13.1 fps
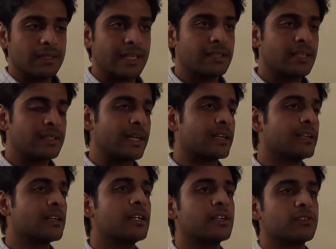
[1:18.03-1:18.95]
Then the
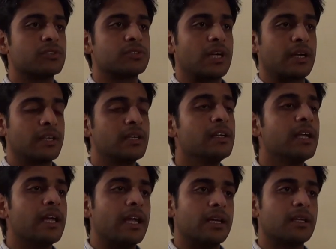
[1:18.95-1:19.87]
technical interview started,
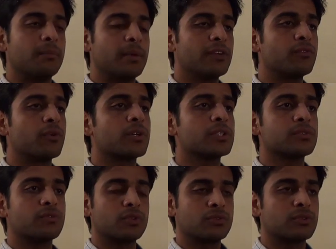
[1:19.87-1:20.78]
and the main
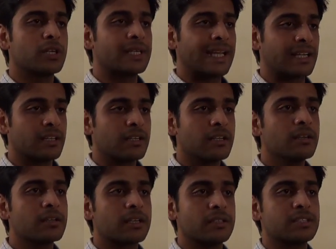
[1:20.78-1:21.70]
focus was on the technical
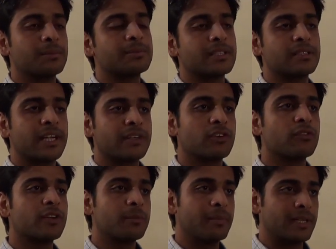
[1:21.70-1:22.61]
concepts, and that
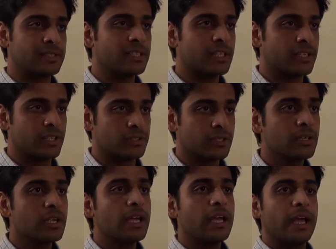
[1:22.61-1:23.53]
were very basic in
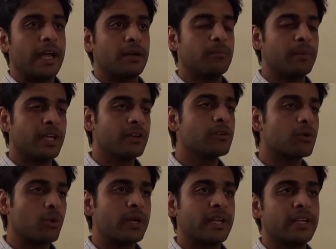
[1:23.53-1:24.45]
nature, and
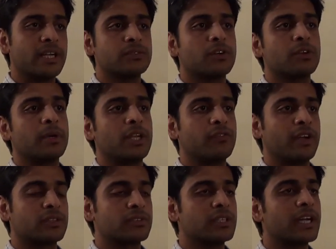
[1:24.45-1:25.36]
main core areas were
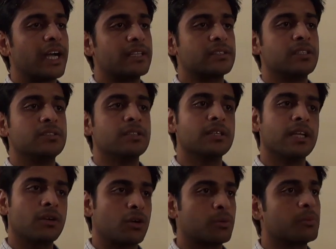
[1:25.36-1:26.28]
manufacturing, I C engine
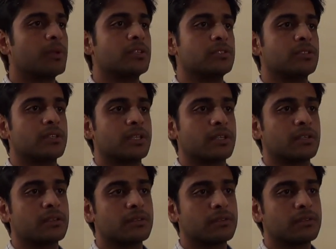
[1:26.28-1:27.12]
and automobile engineering.